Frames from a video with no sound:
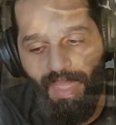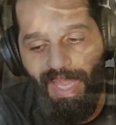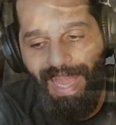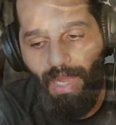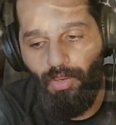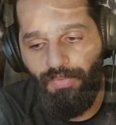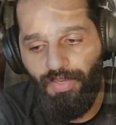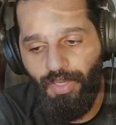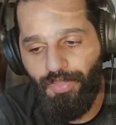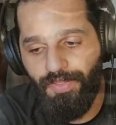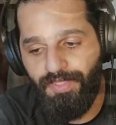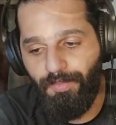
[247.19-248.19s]
However,
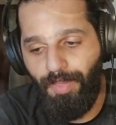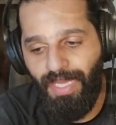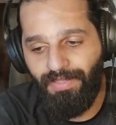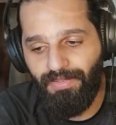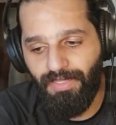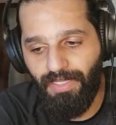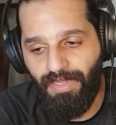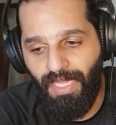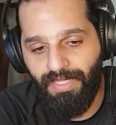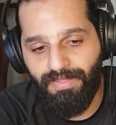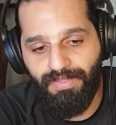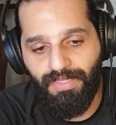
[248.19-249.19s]
the debate
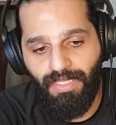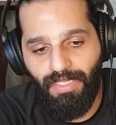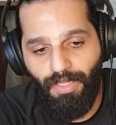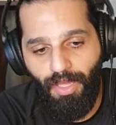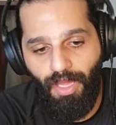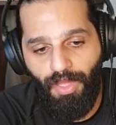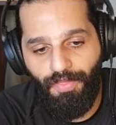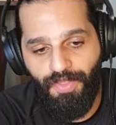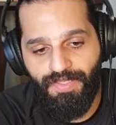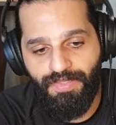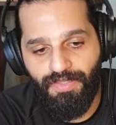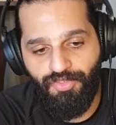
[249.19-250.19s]
that
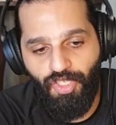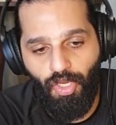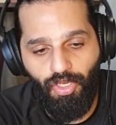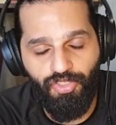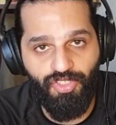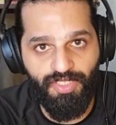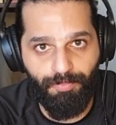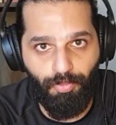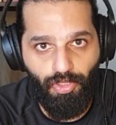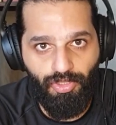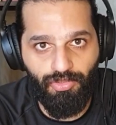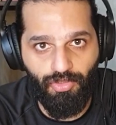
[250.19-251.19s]
this geologist
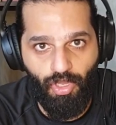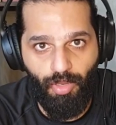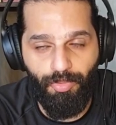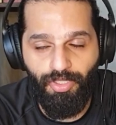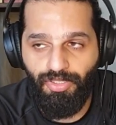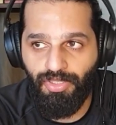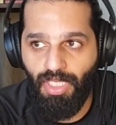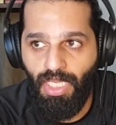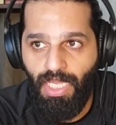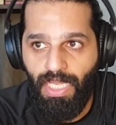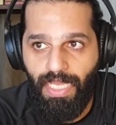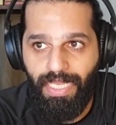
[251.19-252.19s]
put, Robert,
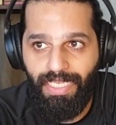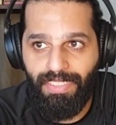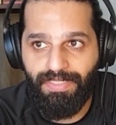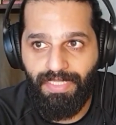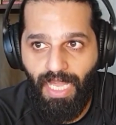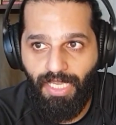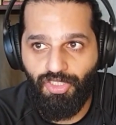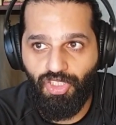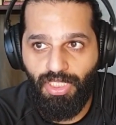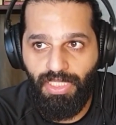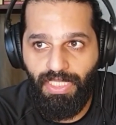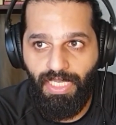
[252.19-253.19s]
is
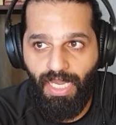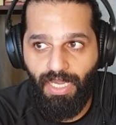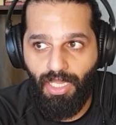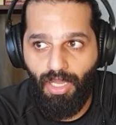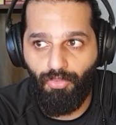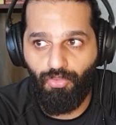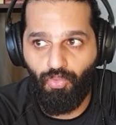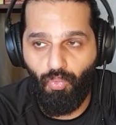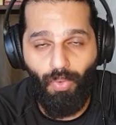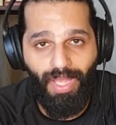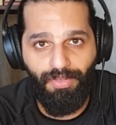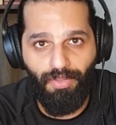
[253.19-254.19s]
actually around
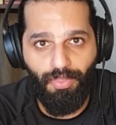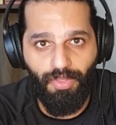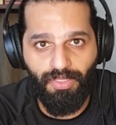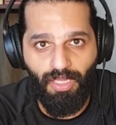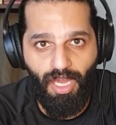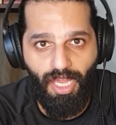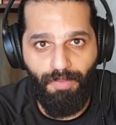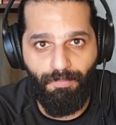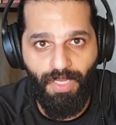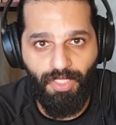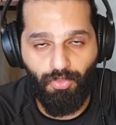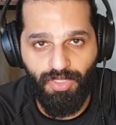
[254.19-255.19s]
when the time
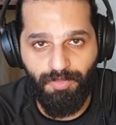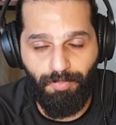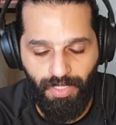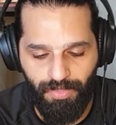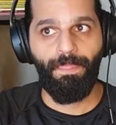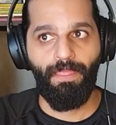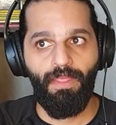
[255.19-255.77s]
it was built.